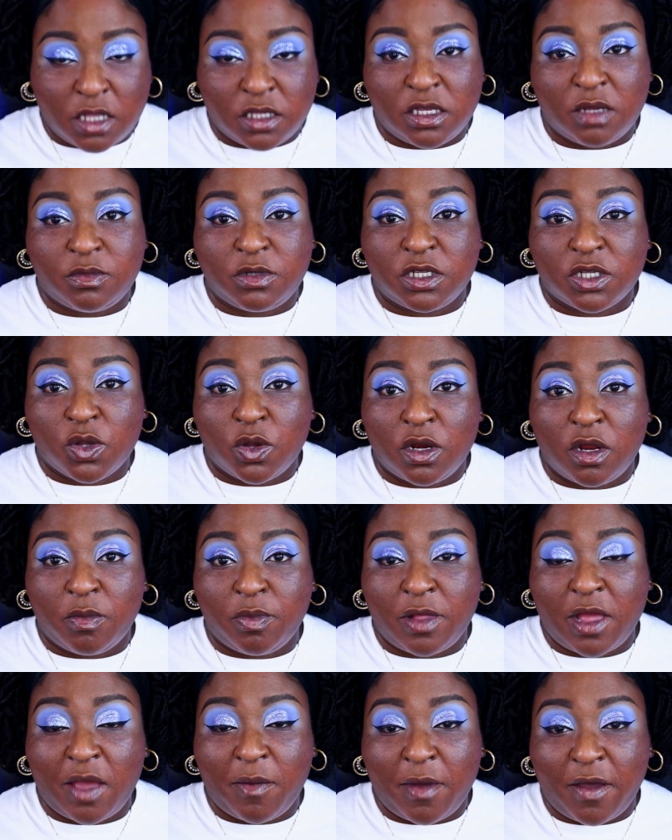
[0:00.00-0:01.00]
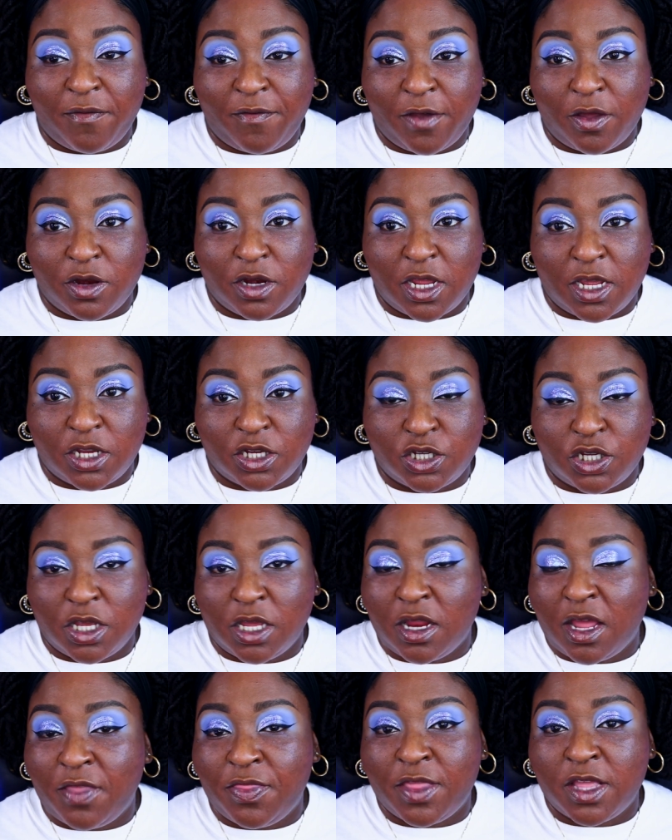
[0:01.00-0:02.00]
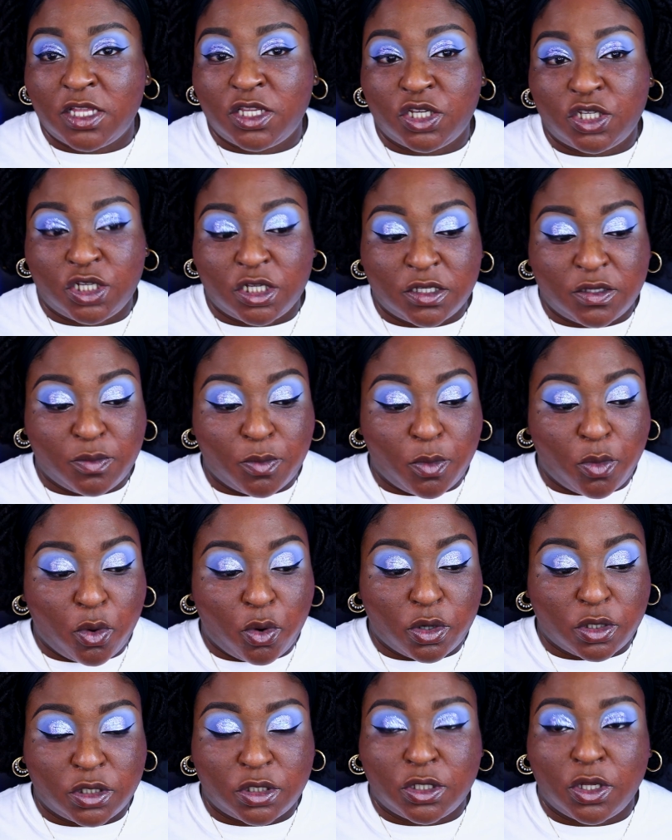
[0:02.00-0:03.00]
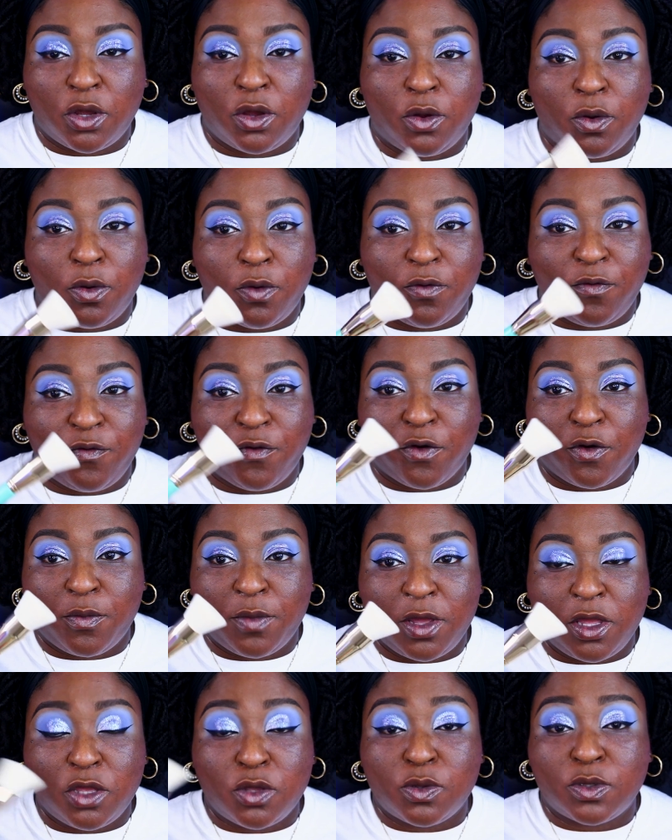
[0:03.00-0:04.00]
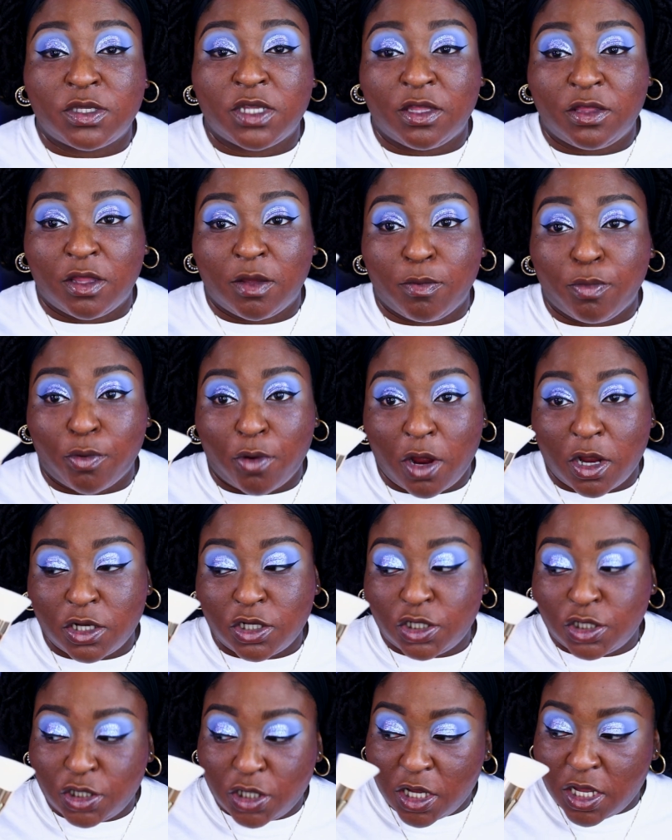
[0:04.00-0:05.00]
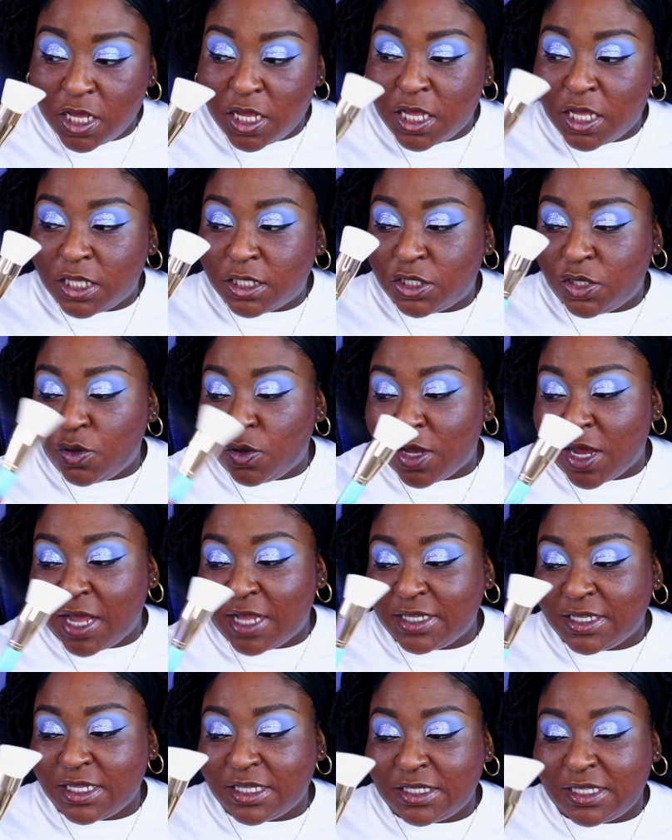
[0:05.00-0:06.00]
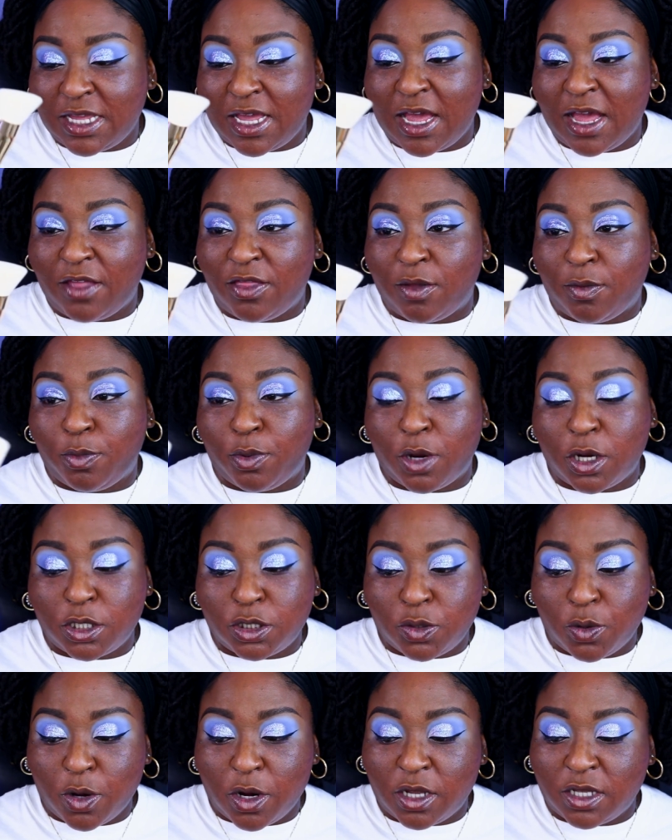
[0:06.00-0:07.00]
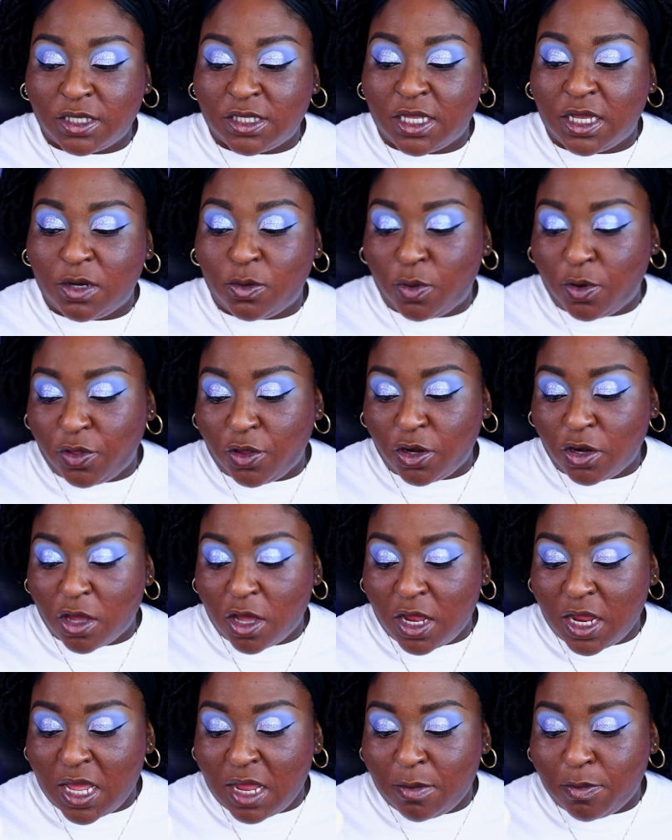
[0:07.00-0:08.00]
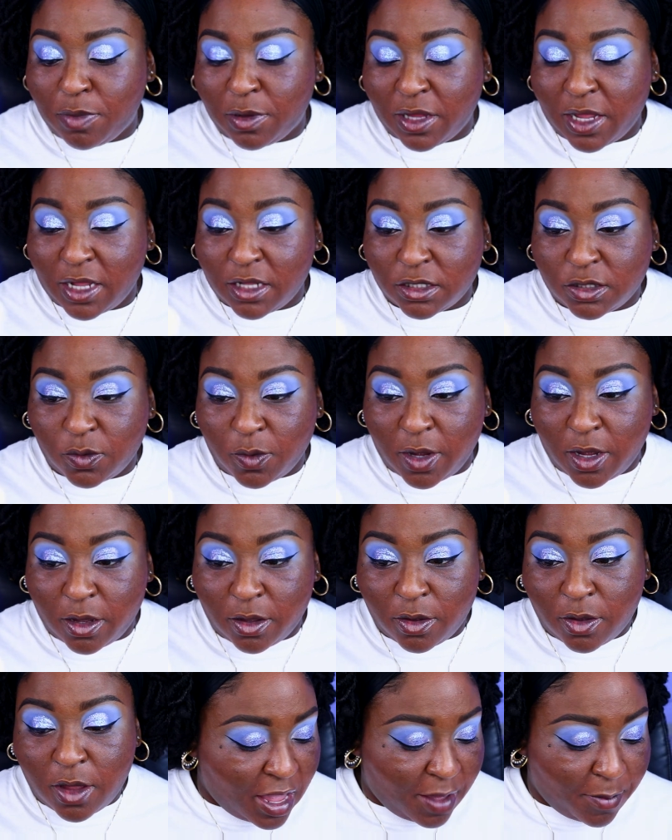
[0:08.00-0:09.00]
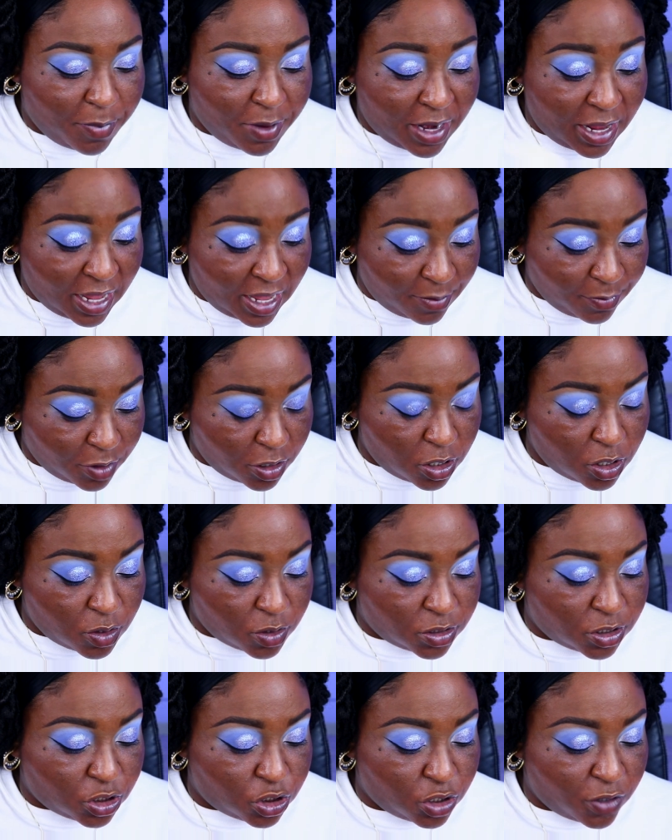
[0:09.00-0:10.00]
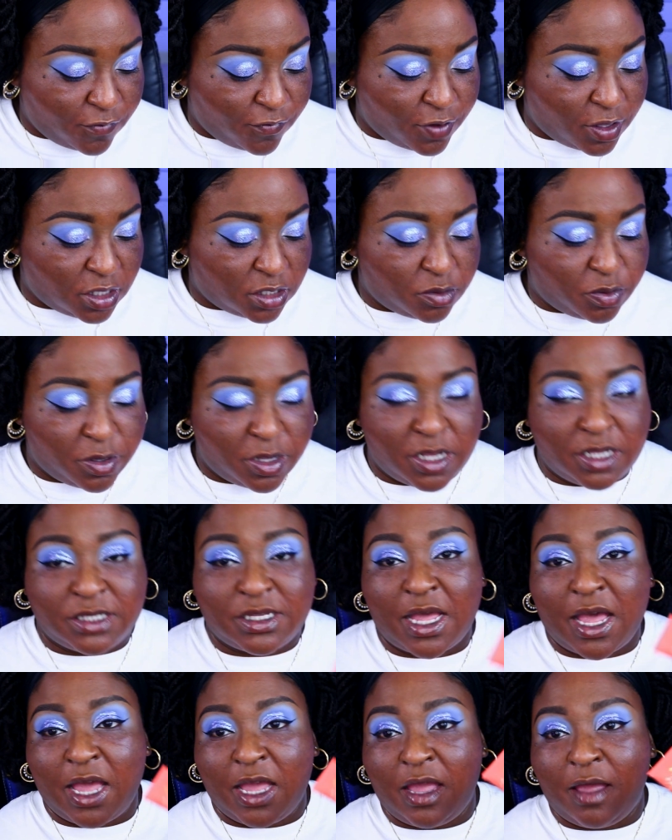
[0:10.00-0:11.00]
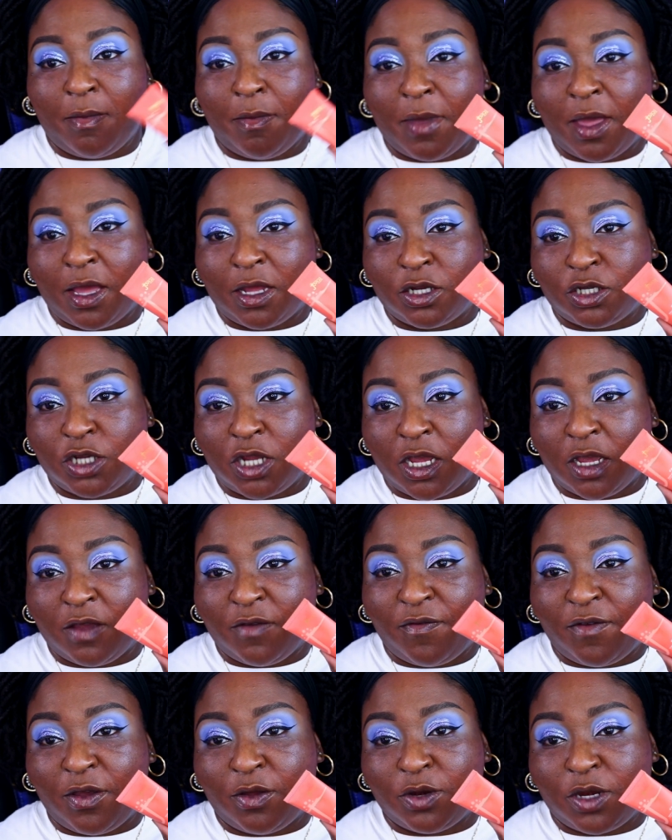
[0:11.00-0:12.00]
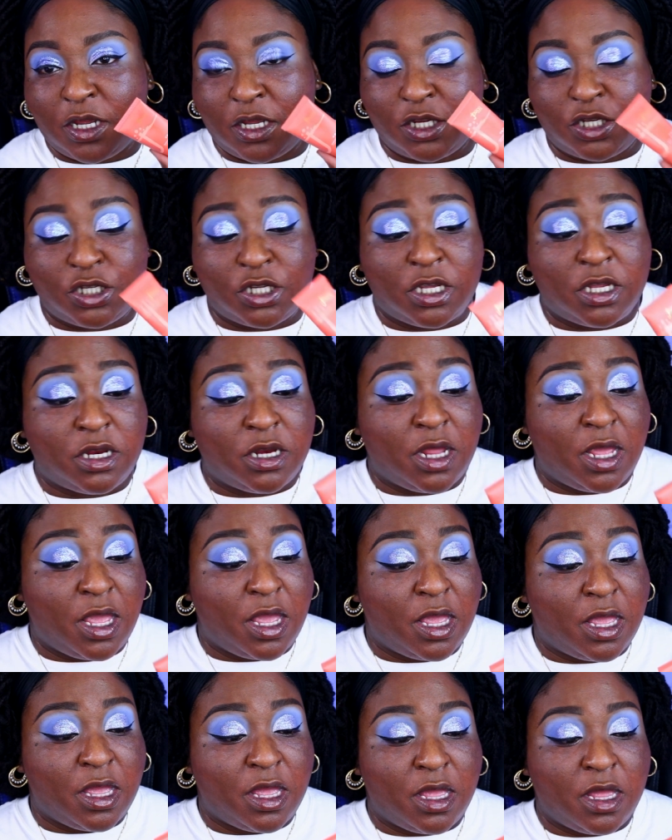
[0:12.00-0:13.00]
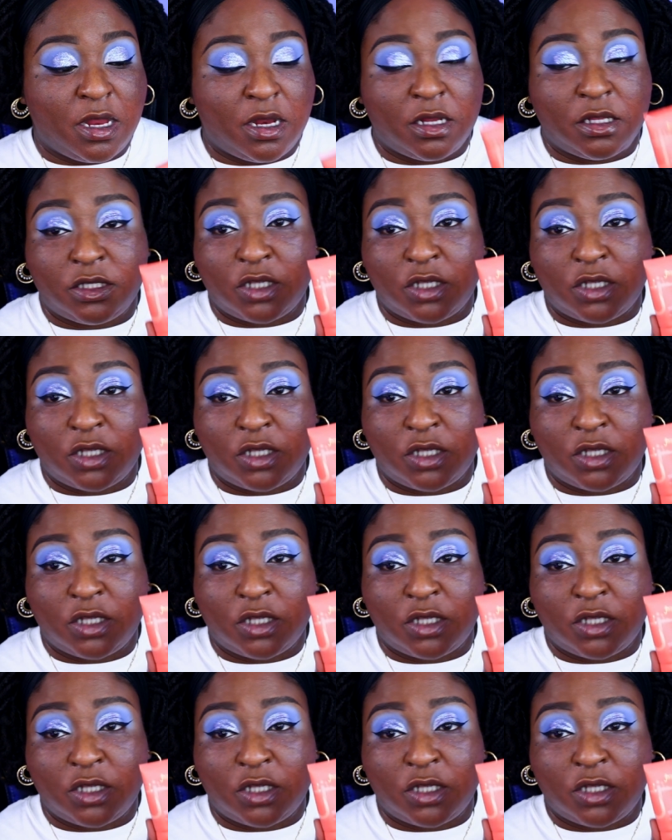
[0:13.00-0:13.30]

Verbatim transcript: So I'm just going to apply my foundation, and this is just more so for me using the brush, so you guys can see how the brush works and whether or not it blends well. Yeah, but I am going to use the Juvia's Place I Am Magic Foundation in